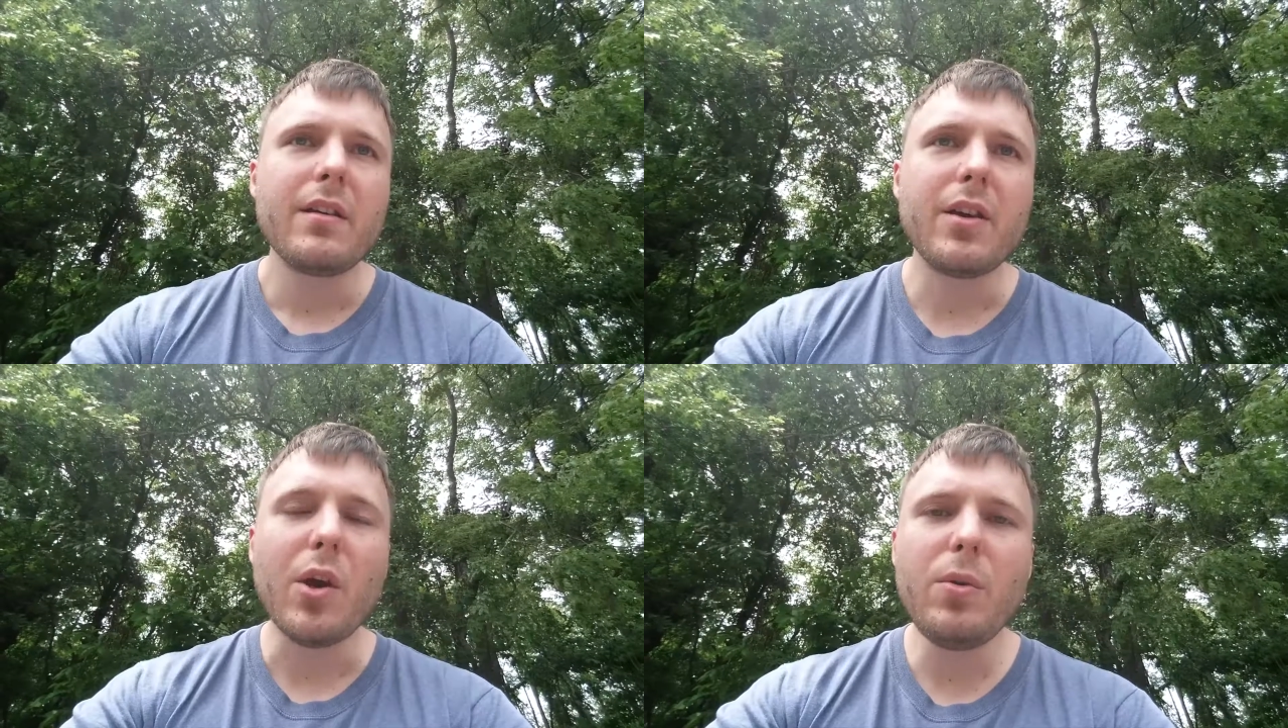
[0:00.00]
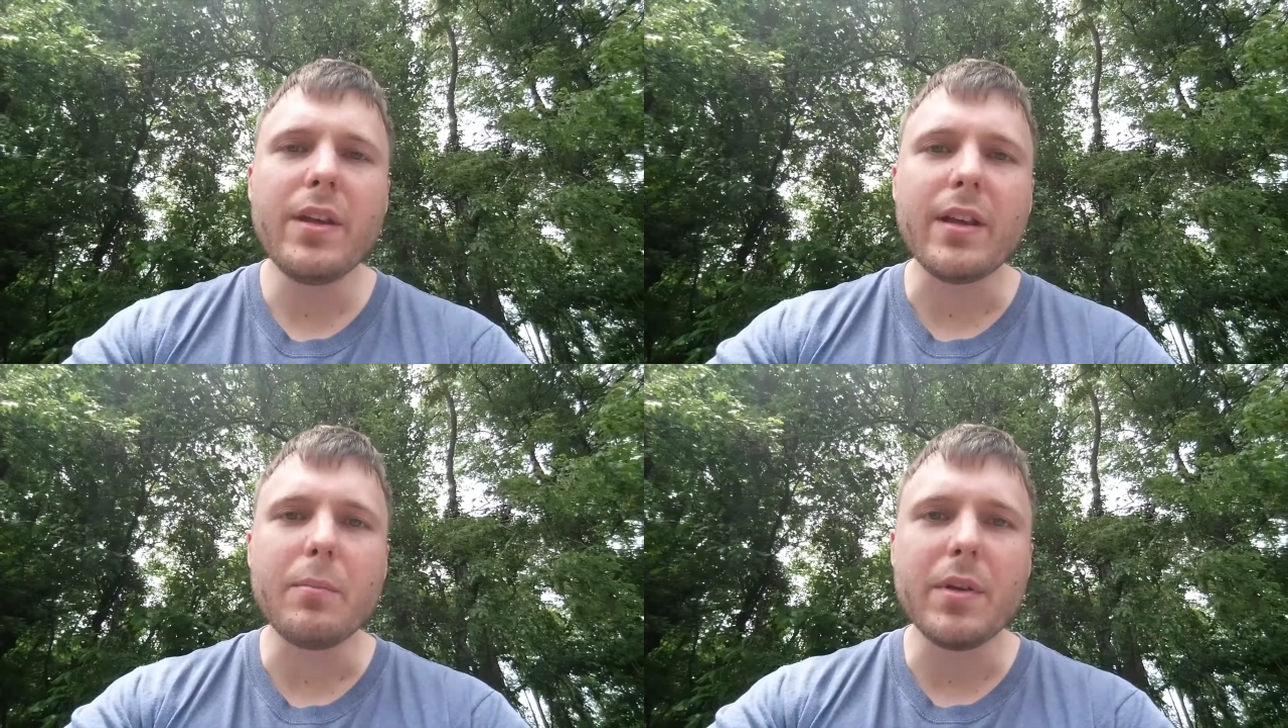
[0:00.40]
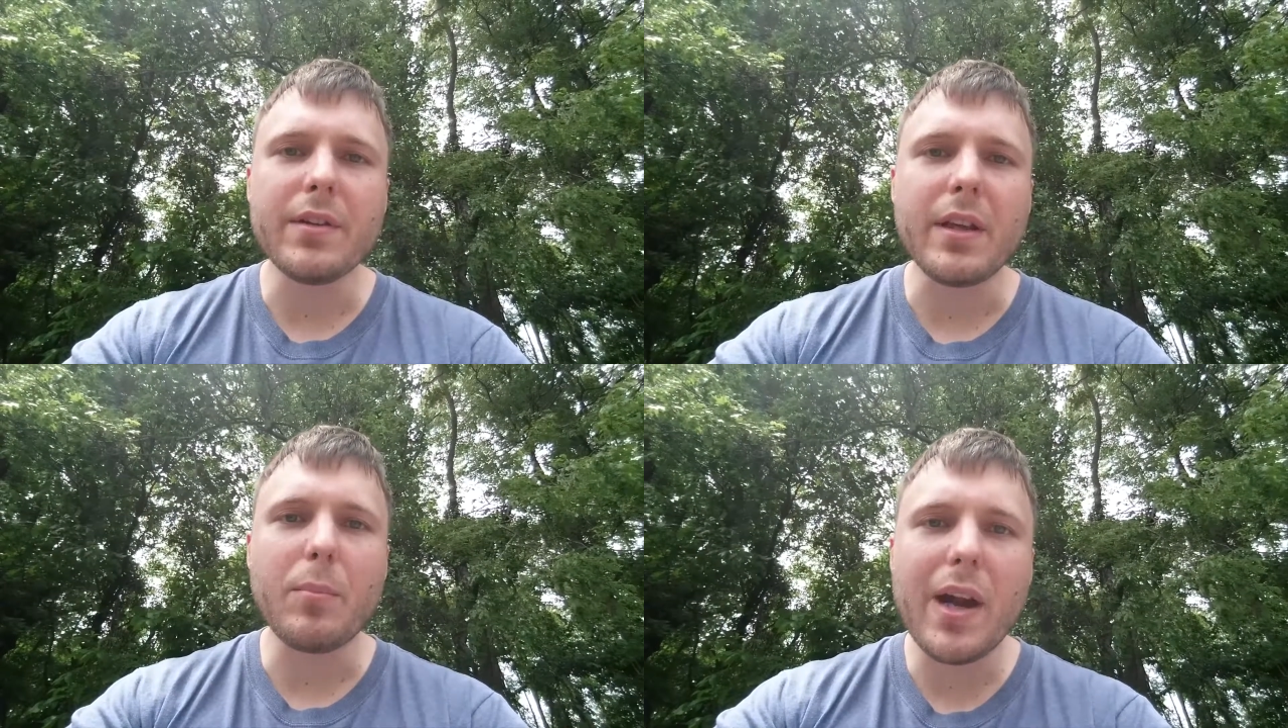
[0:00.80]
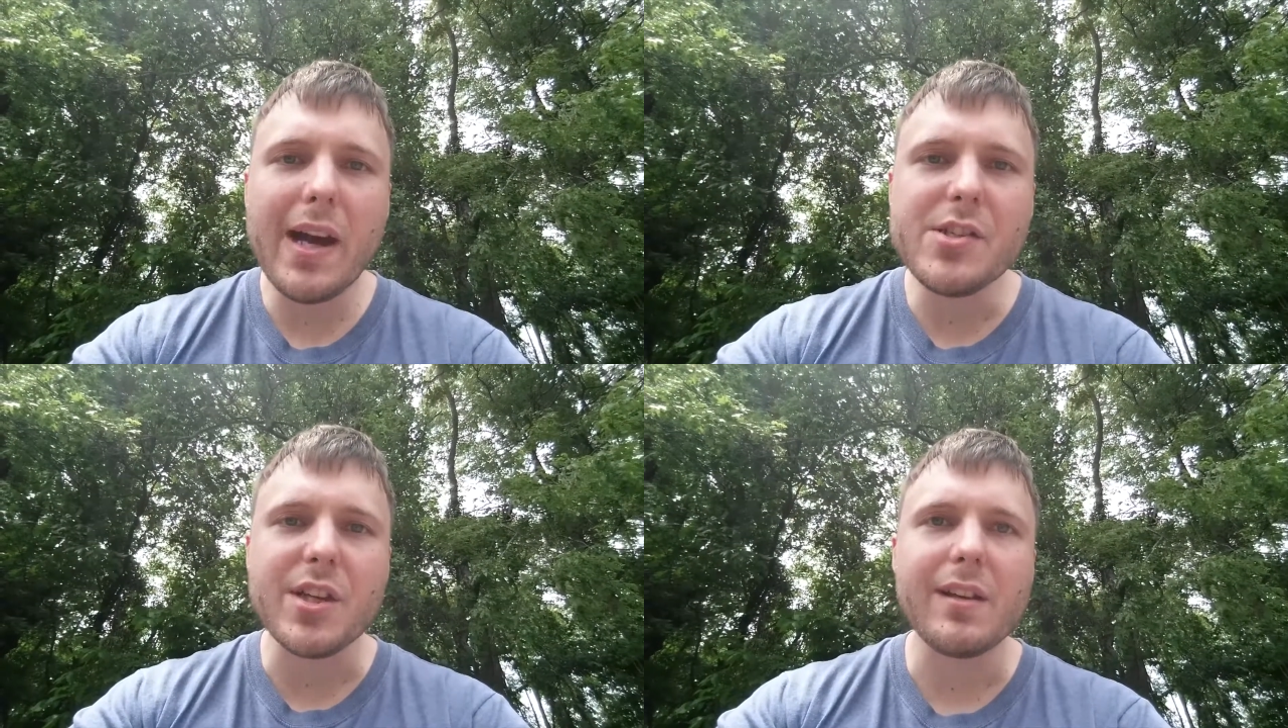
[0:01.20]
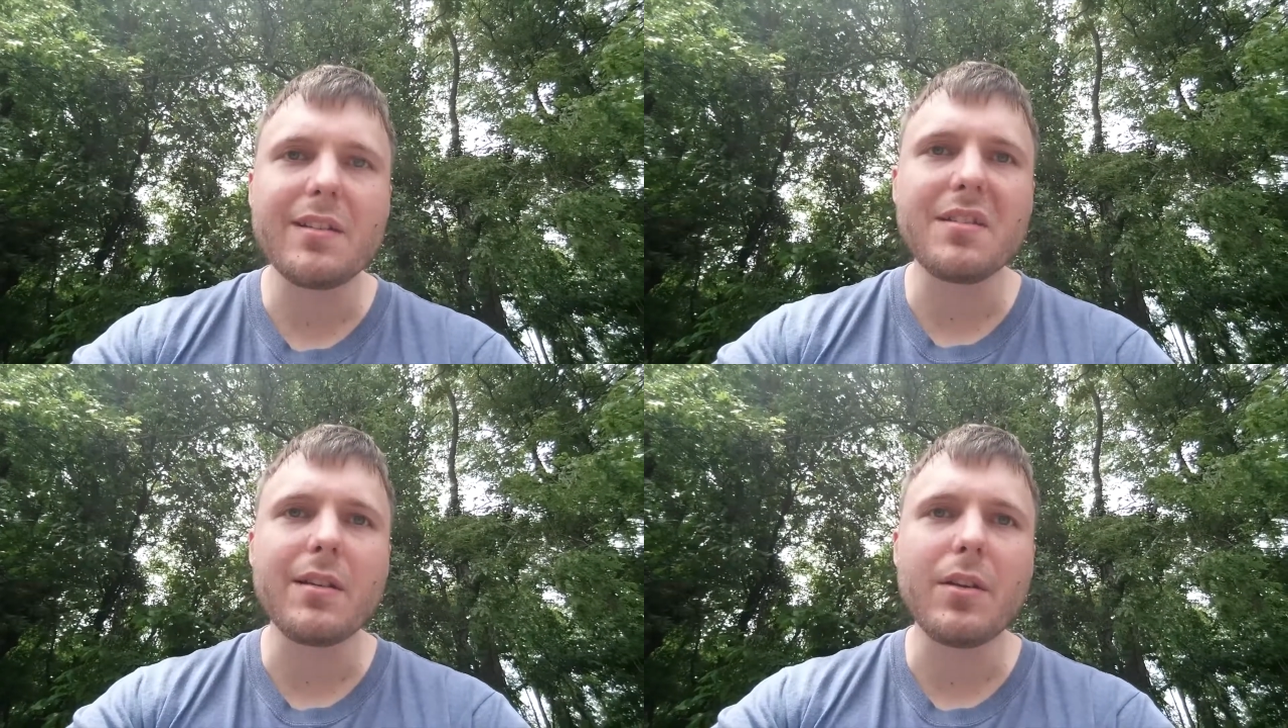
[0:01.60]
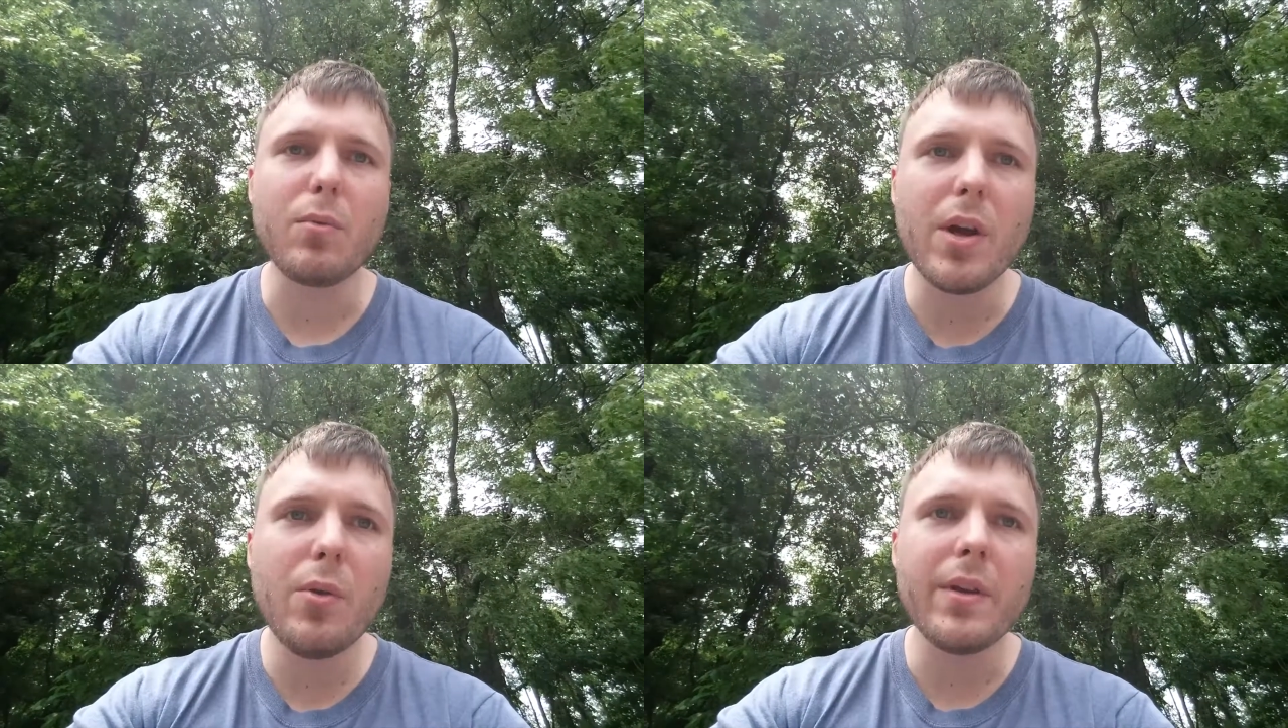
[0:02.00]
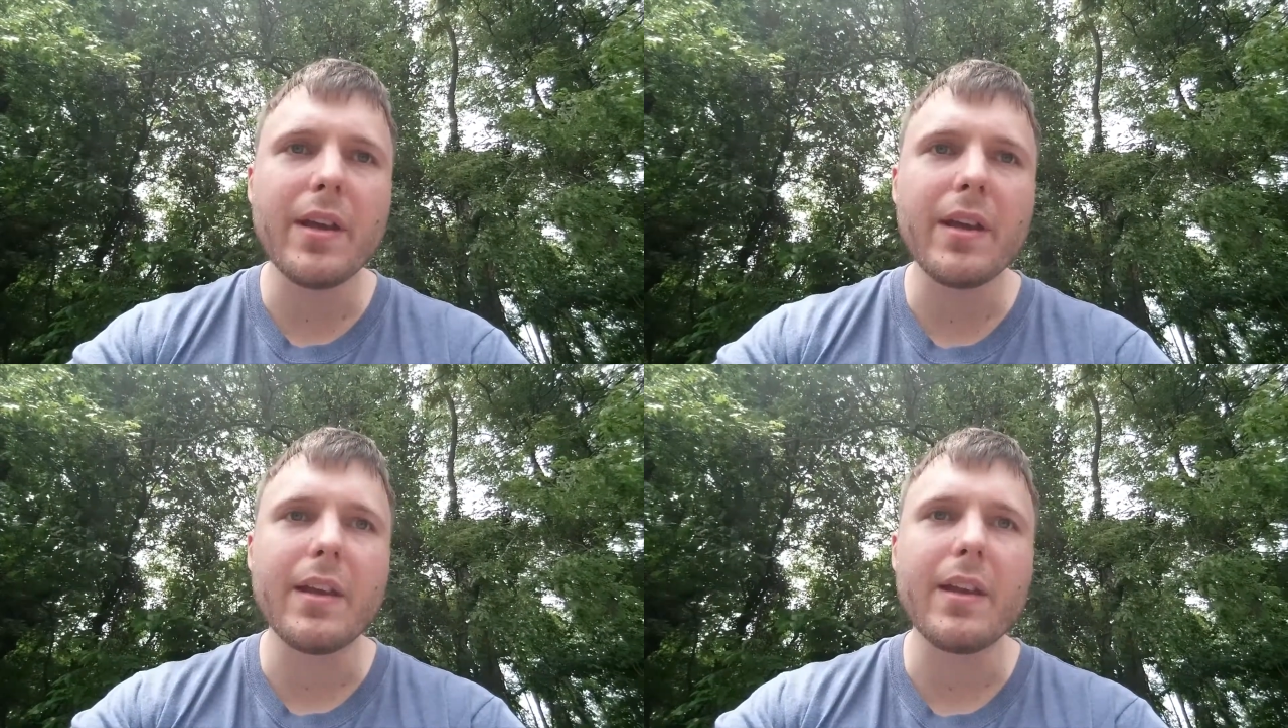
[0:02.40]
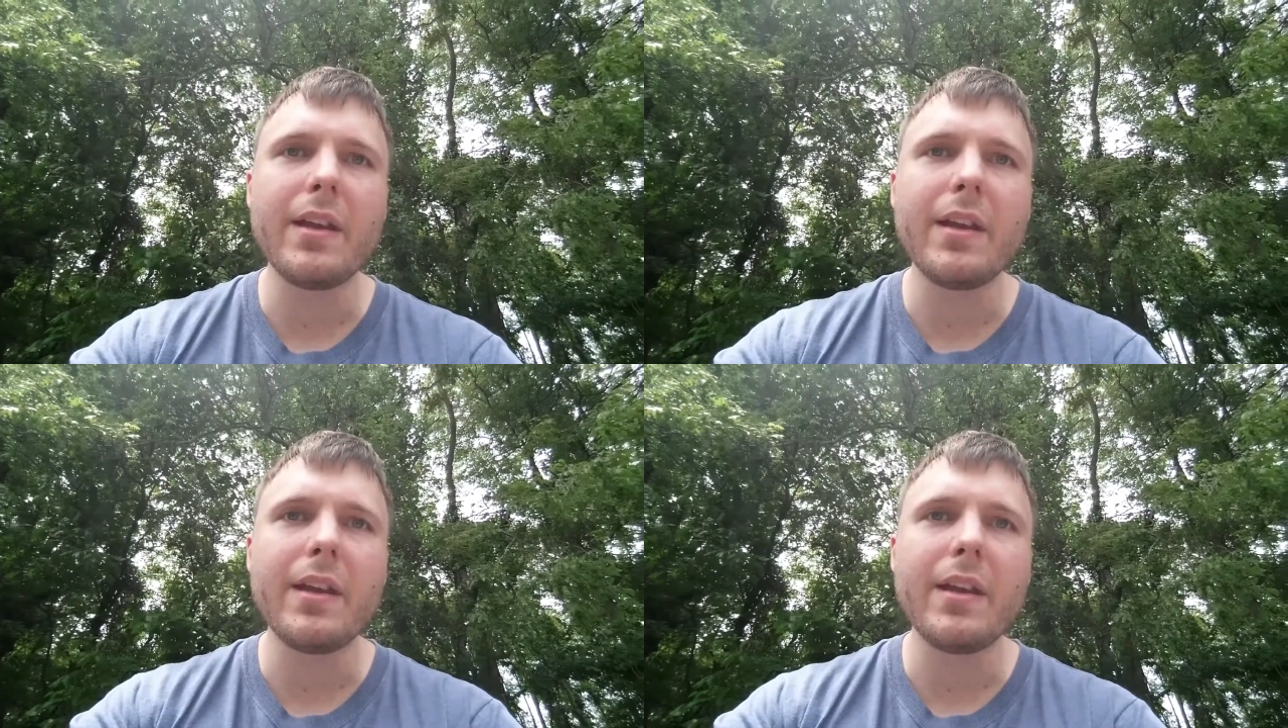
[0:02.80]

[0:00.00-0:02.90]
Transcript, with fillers: coding and building projects and growing,